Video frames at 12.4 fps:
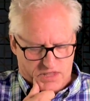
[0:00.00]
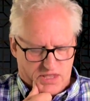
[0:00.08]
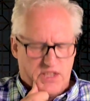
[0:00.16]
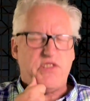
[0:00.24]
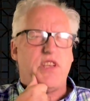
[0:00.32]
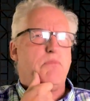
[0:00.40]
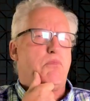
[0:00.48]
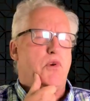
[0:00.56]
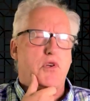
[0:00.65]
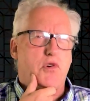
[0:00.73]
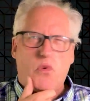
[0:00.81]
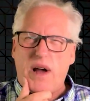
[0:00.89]
Is it
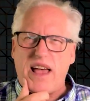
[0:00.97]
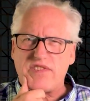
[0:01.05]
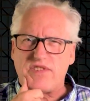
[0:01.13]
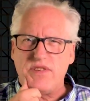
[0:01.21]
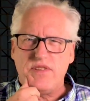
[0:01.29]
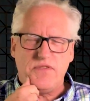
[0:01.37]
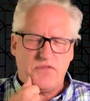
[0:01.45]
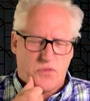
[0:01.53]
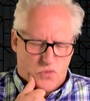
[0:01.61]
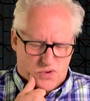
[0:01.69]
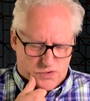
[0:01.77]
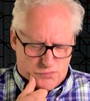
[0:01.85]
progressive
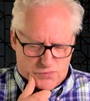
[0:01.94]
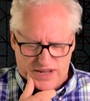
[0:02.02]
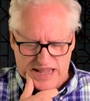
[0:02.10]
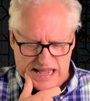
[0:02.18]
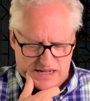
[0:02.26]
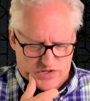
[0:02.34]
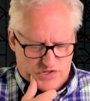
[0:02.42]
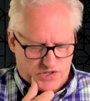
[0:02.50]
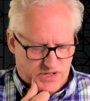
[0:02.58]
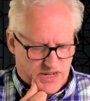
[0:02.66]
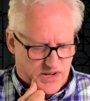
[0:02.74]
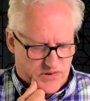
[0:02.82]
or
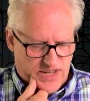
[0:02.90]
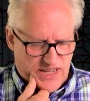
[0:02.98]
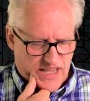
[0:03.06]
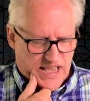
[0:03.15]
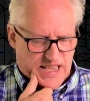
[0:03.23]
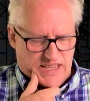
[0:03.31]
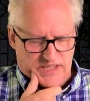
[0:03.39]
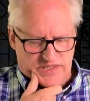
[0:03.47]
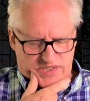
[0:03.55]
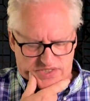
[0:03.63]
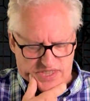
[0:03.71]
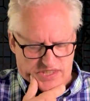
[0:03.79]
reactionary?
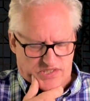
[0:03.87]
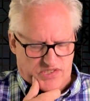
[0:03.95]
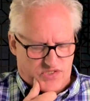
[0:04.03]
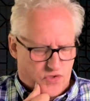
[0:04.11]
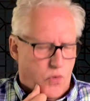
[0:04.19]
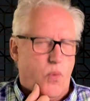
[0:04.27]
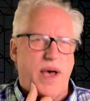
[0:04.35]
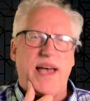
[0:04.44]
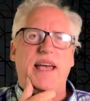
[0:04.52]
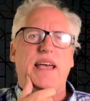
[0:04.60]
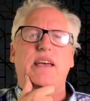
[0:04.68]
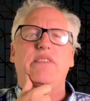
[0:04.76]
Is this the
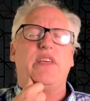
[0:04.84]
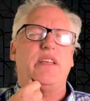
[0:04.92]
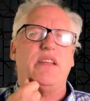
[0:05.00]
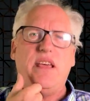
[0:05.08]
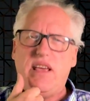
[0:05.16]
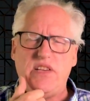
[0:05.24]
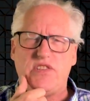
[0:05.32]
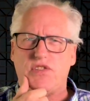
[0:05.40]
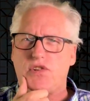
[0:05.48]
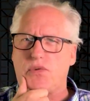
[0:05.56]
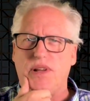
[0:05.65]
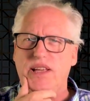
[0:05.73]
way that
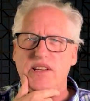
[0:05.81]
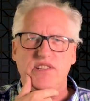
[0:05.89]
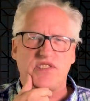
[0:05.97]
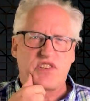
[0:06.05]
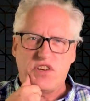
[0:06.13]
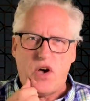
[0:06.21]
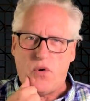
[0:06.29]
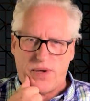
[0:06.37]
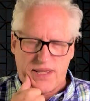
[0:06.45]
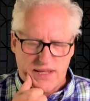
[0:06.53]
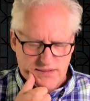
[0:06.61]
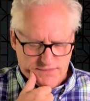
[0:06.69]
history is
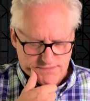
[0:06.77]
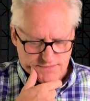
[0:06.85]
going?